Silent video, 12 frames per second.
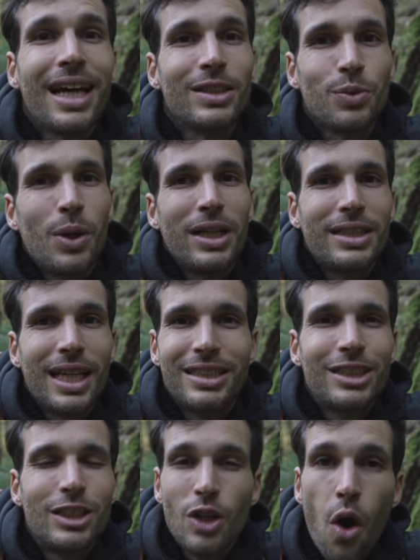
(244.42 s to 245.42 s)
that's when it
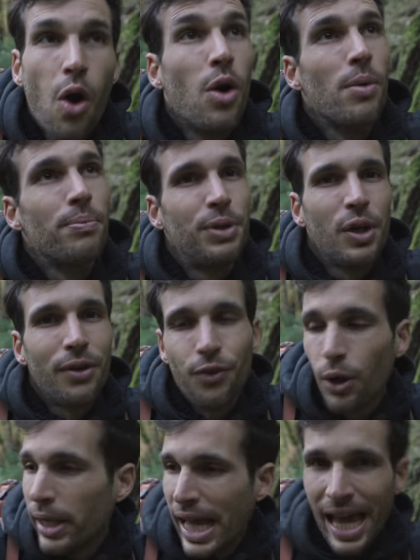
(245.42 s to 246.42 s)
gets so
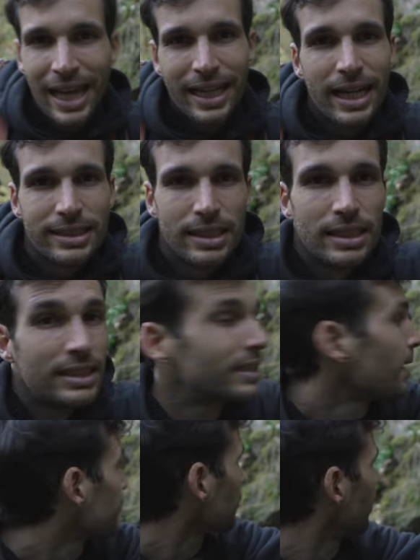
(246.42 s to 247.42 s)
beautiful. Hey guys,
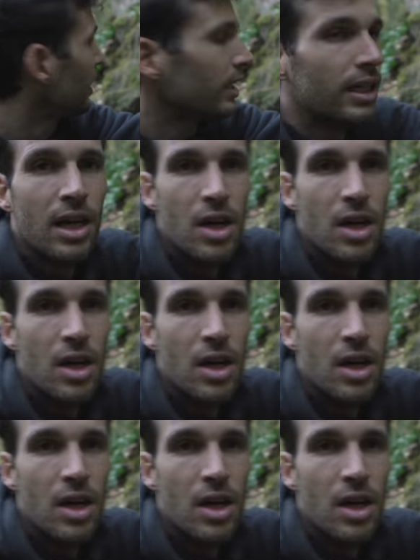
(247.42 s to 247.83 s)
step three,